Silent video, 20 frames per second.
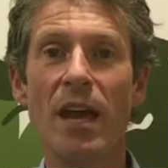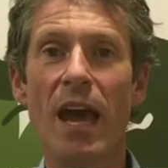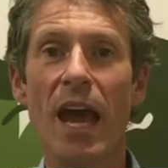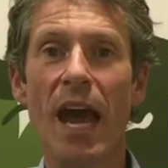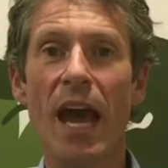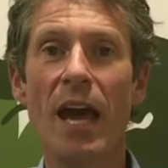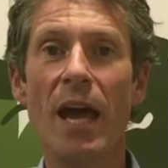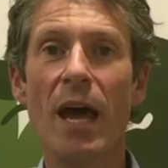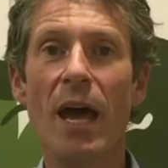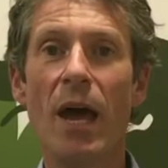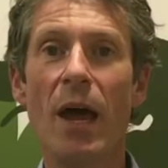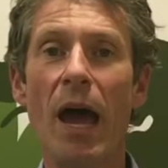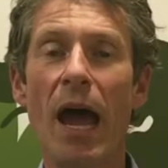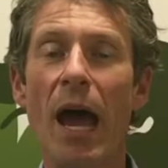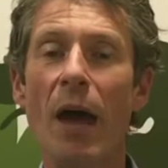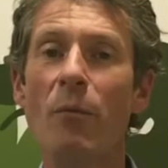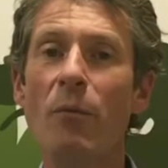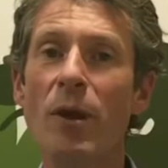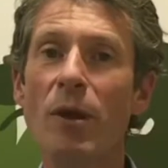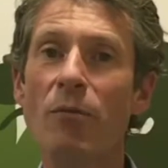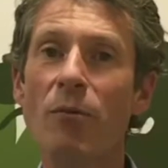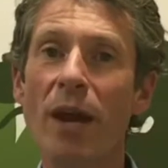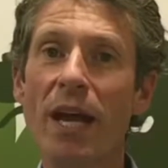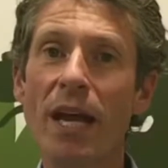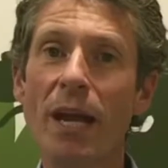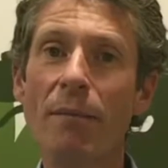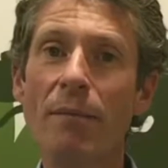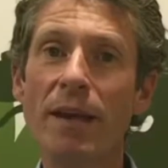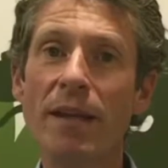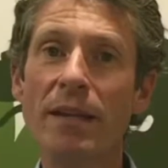And we
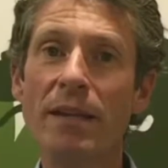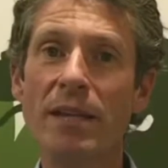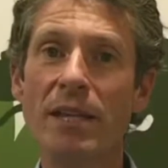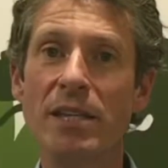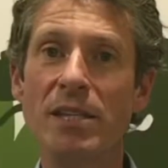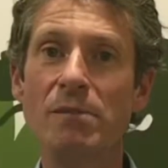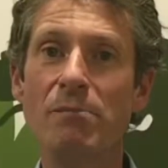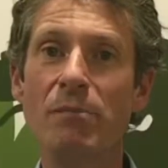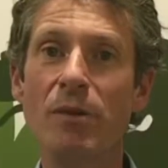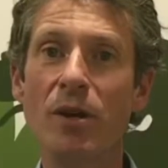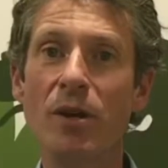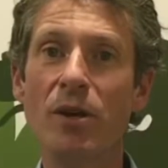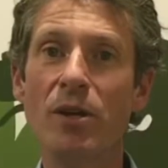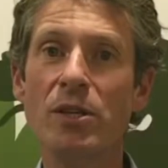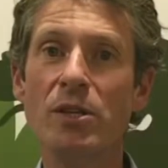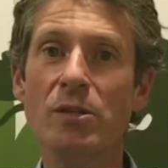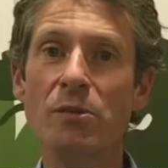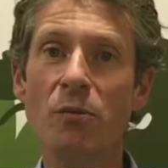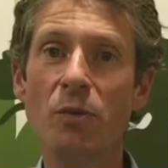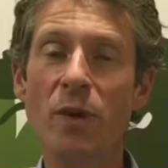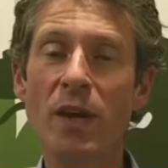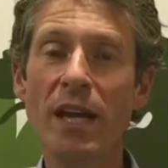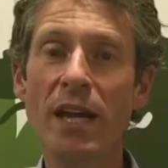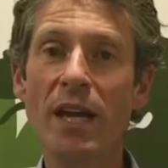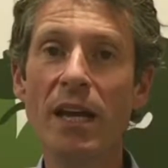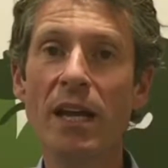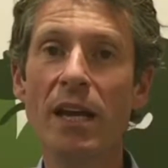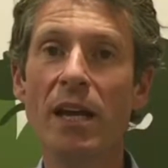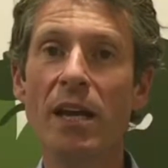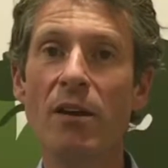recommend this because
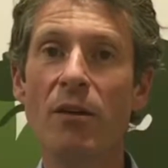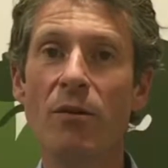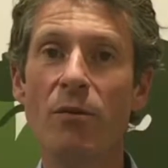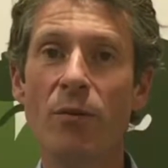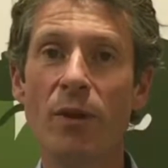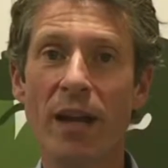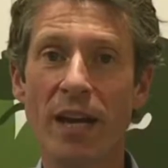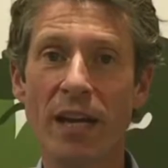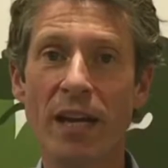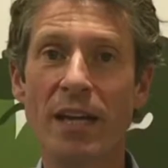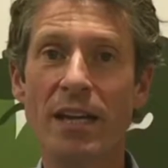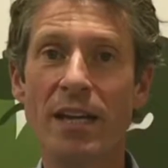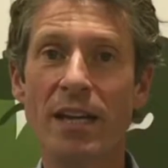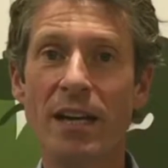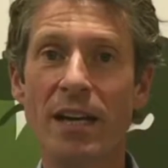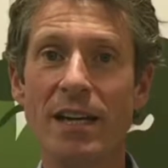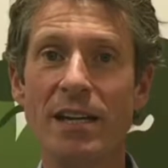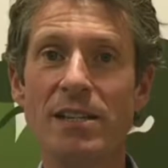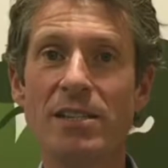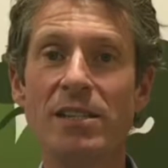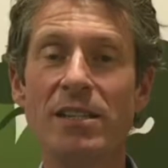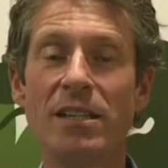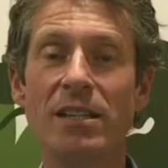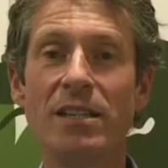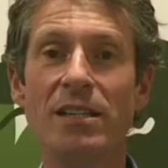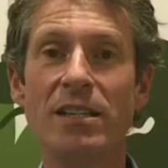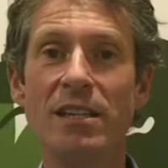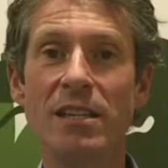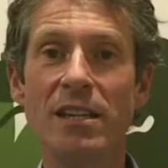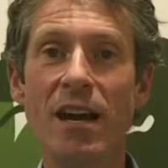we recognise
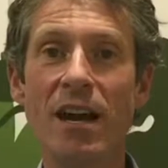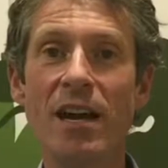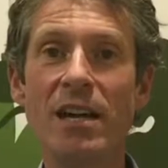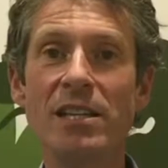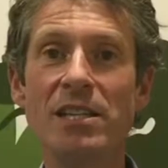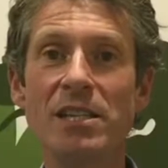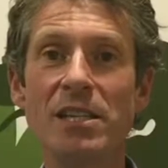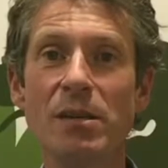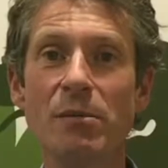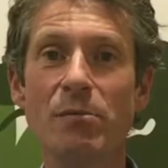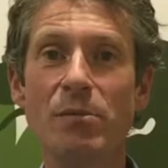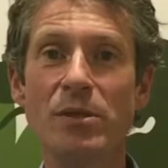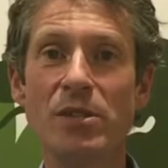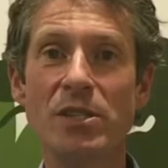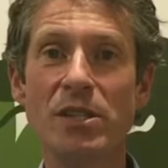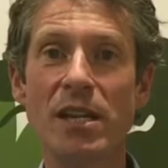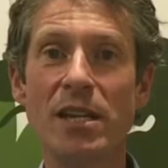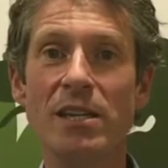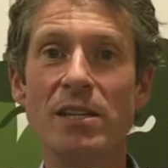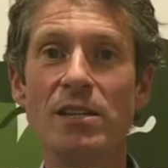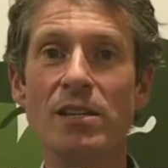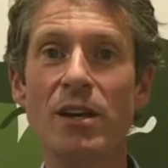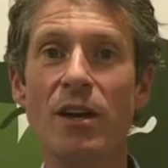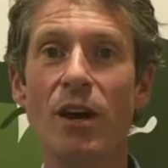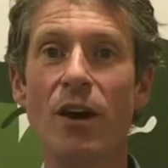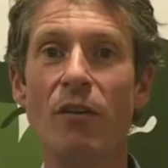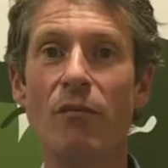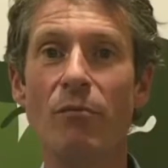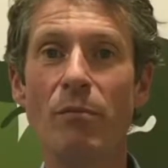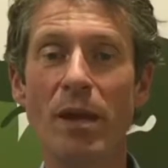that 90%
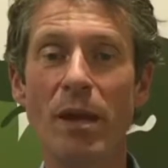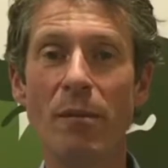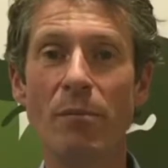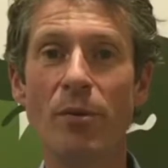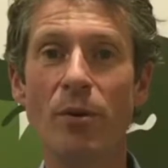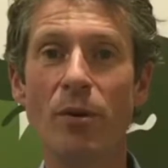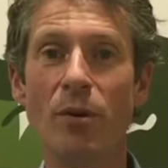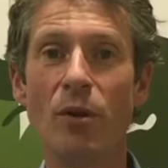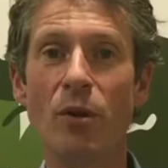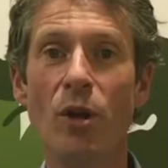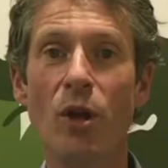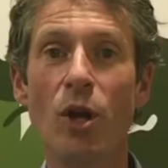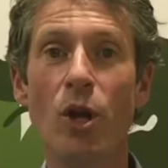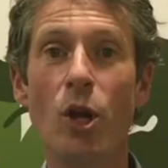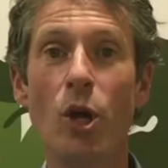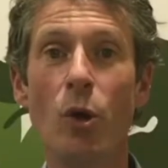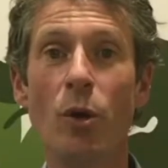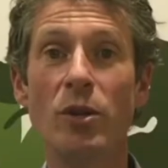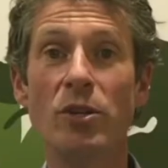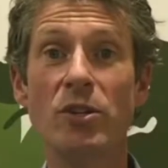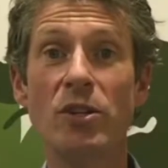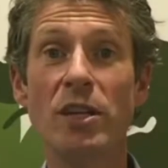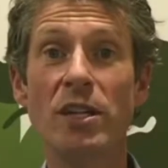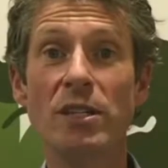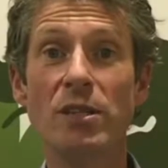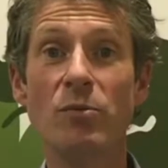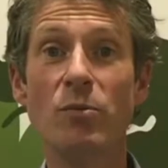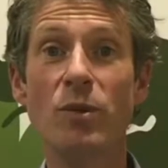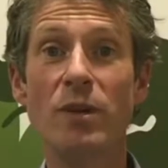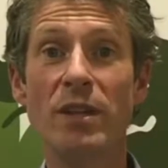of people who are
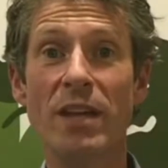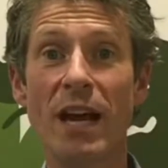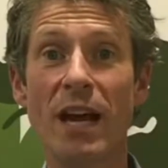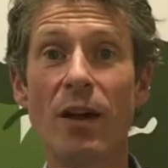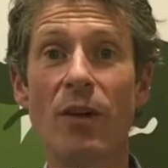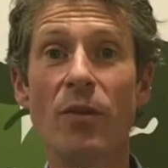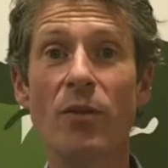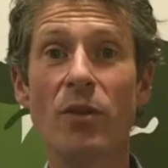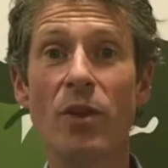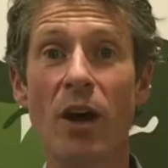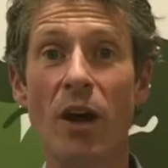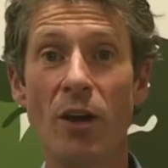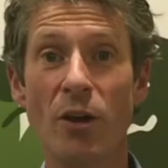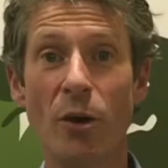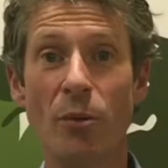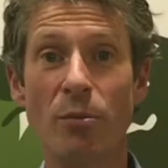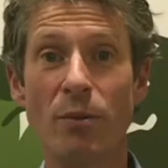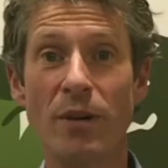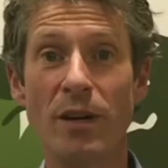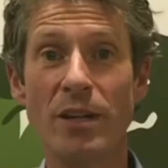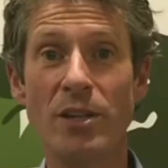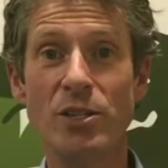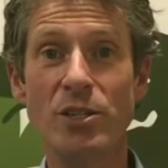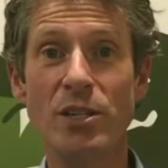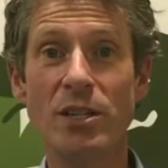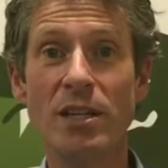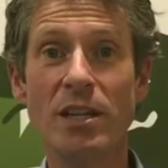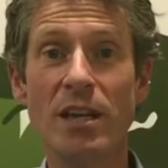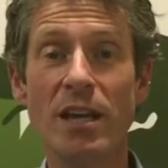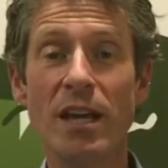treated without an
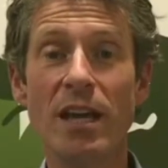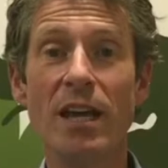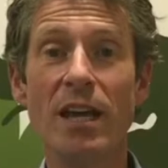operation